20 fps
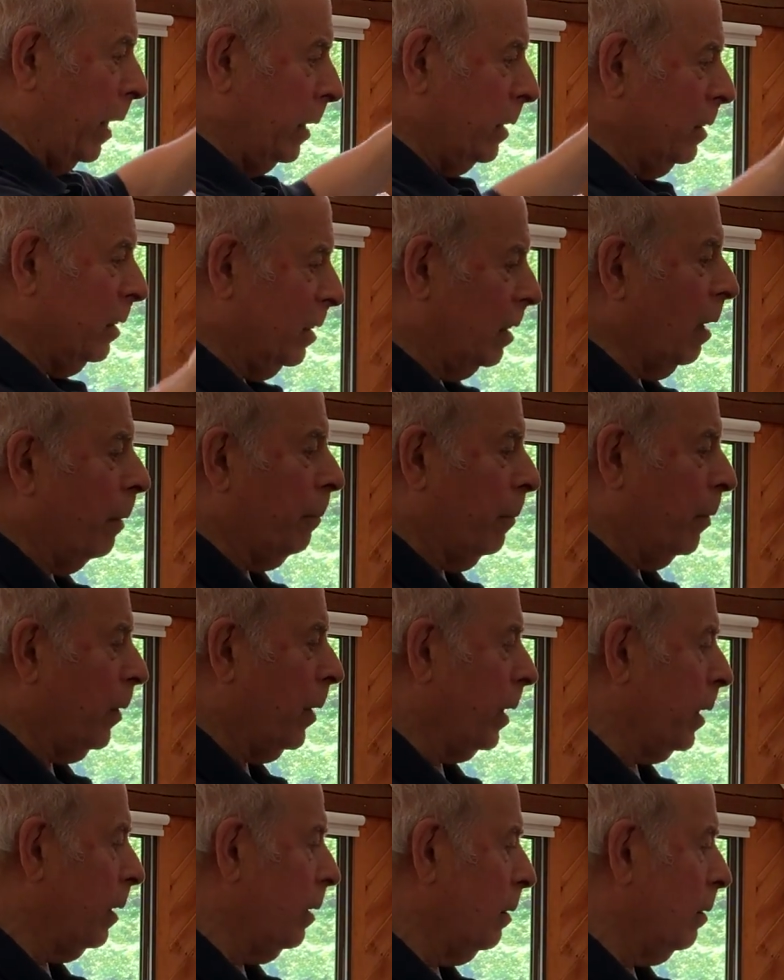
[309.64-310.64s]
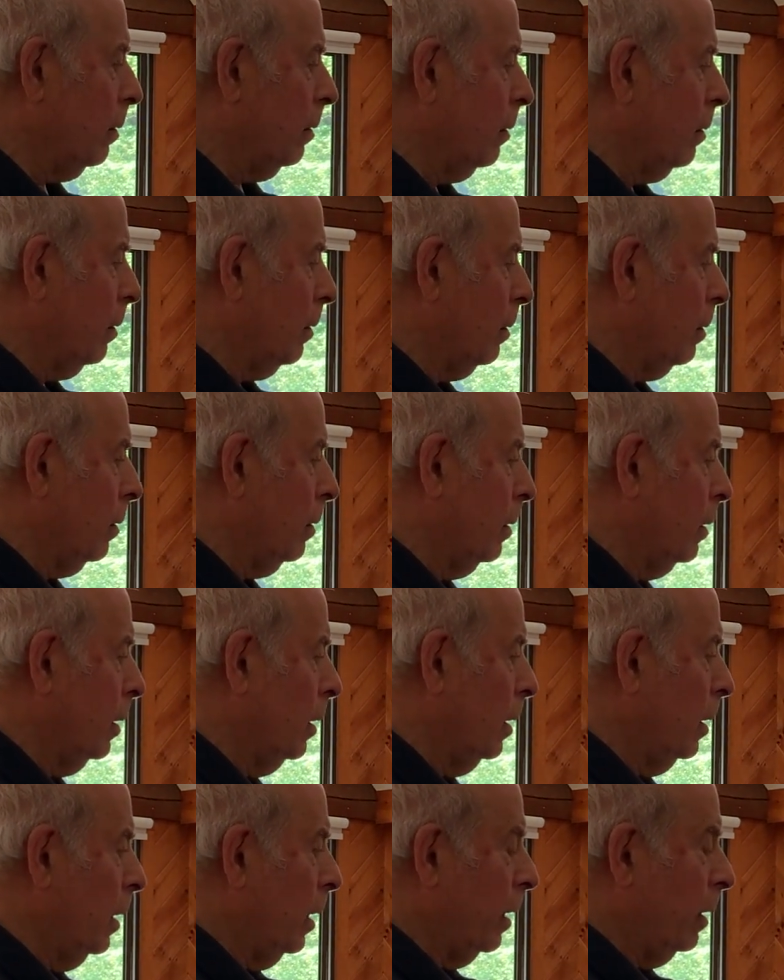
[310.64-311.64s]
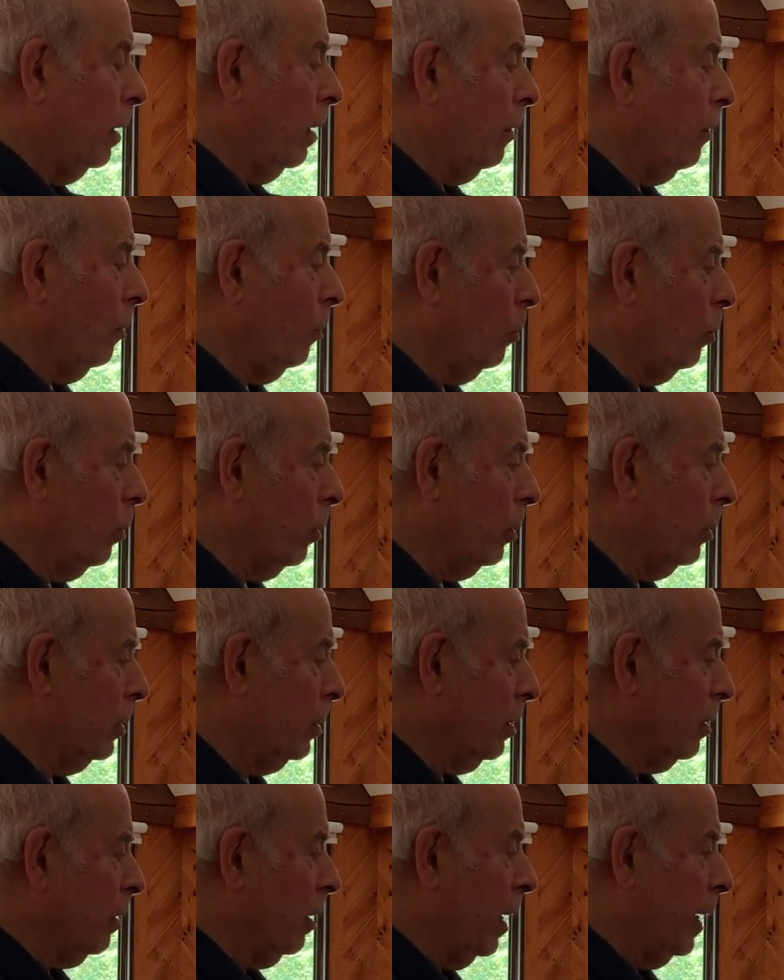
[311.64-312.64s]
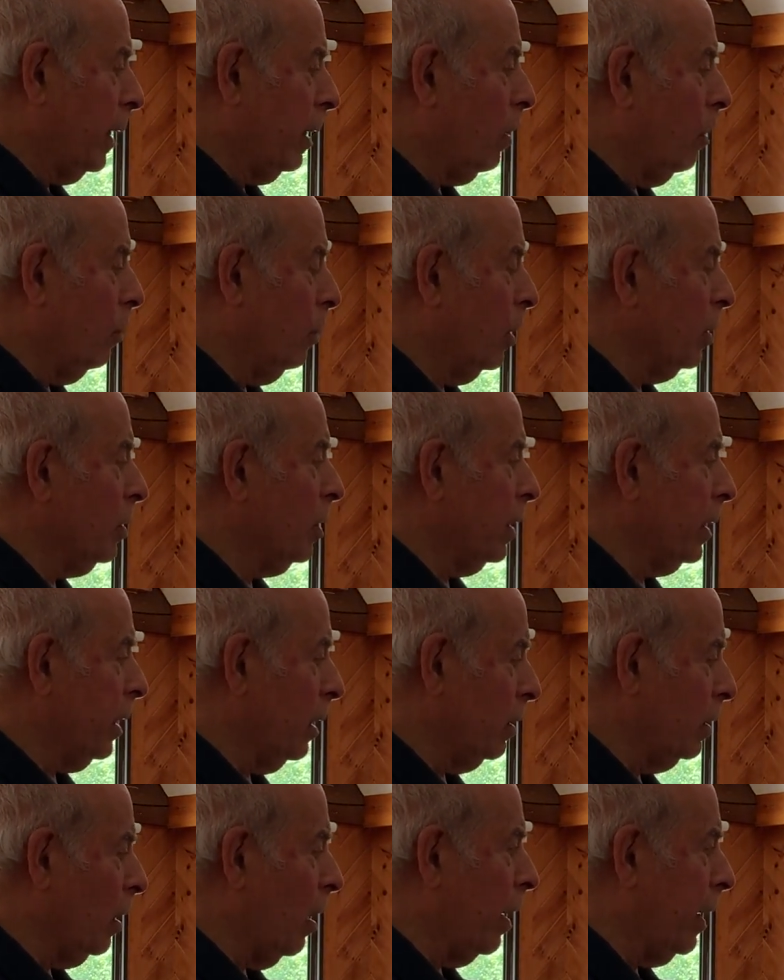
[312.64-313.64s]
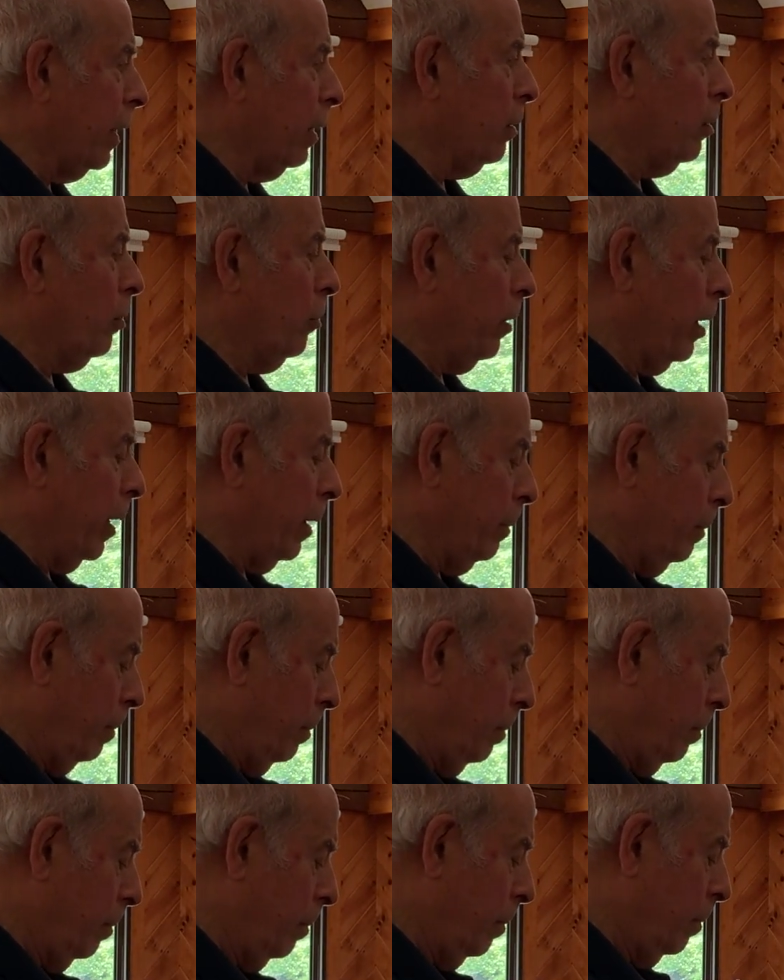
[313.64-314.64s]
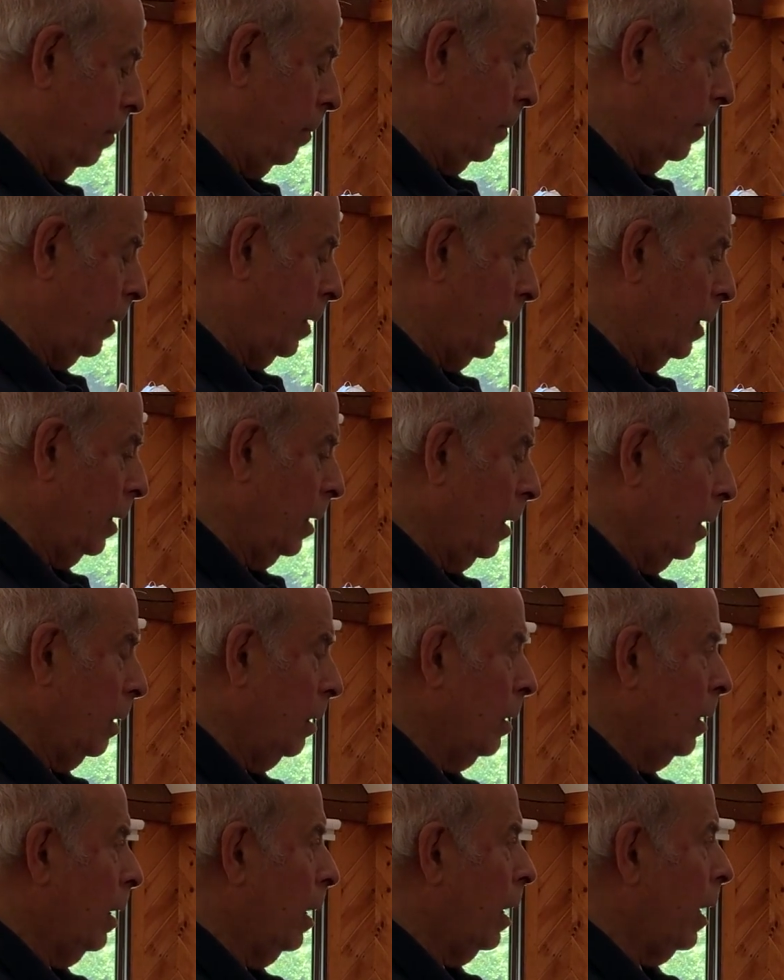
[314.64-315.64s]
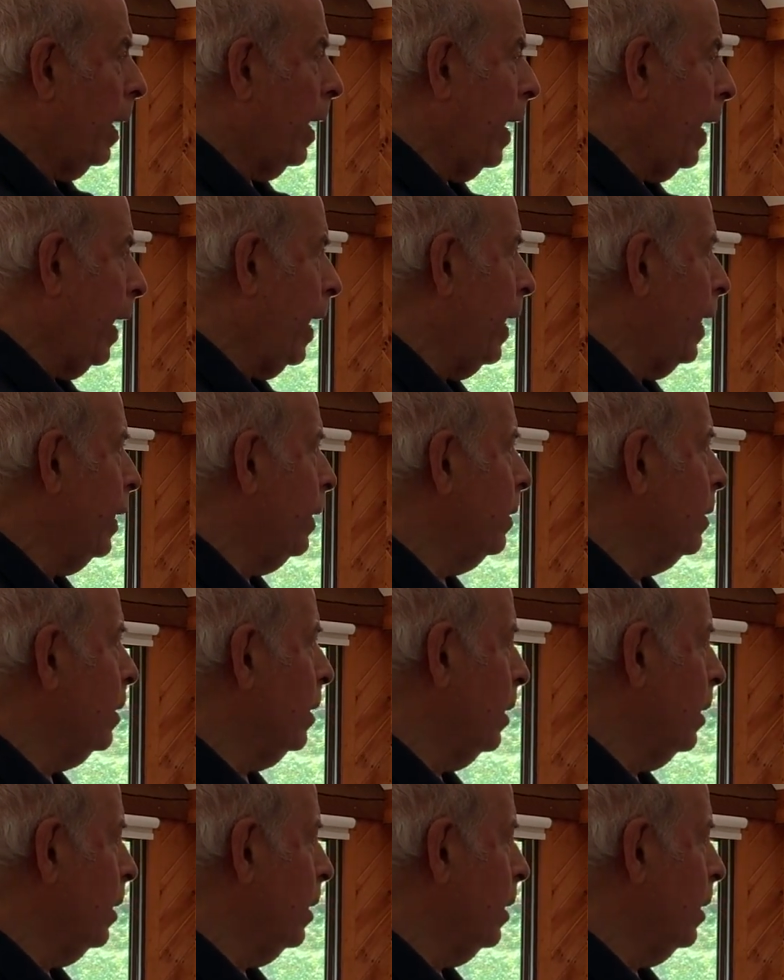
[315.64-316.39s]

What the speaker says: something. In other words, almost like a diagram. And